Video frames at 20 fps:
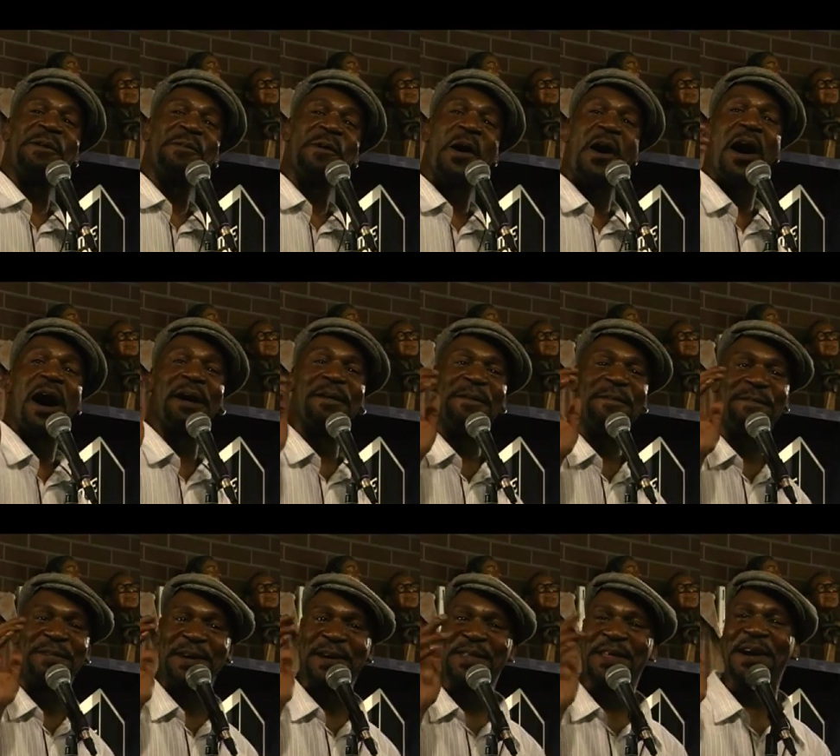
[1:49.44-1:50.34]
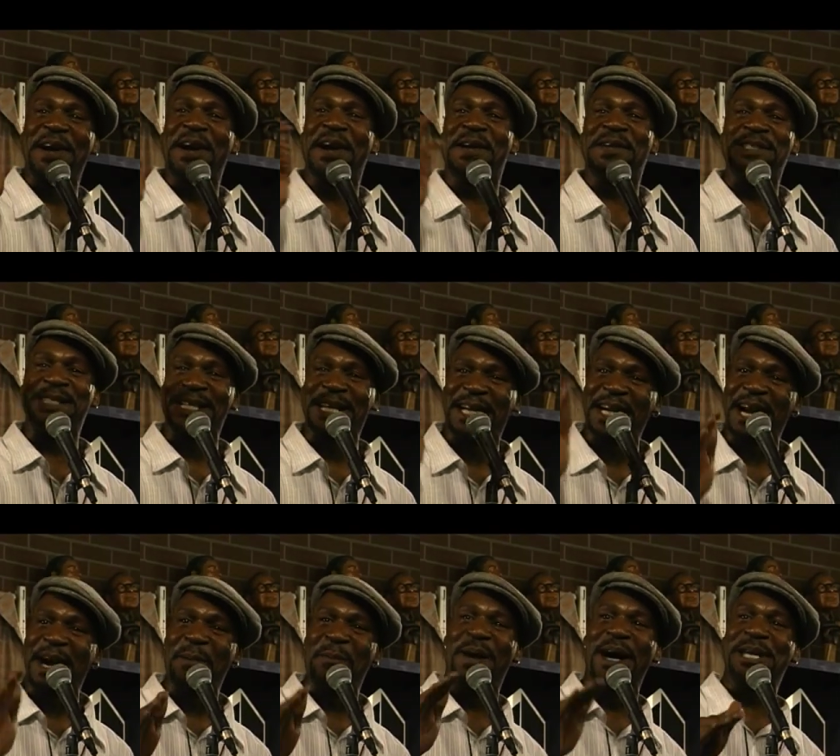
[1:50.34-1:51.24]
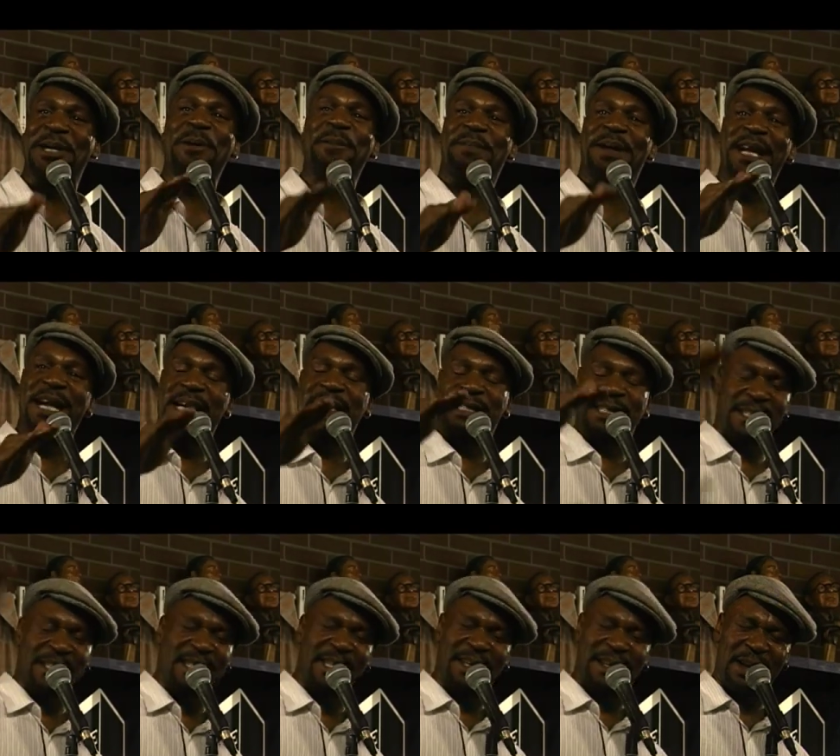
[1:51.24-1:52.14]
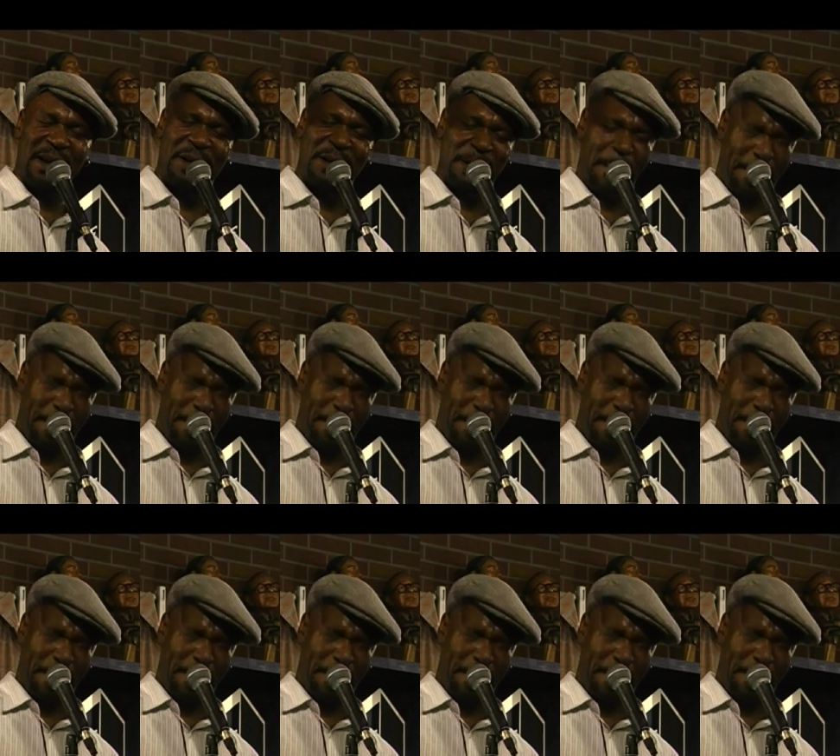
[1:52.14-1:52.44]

nothing wrong. You feel the urge to come while your pants are still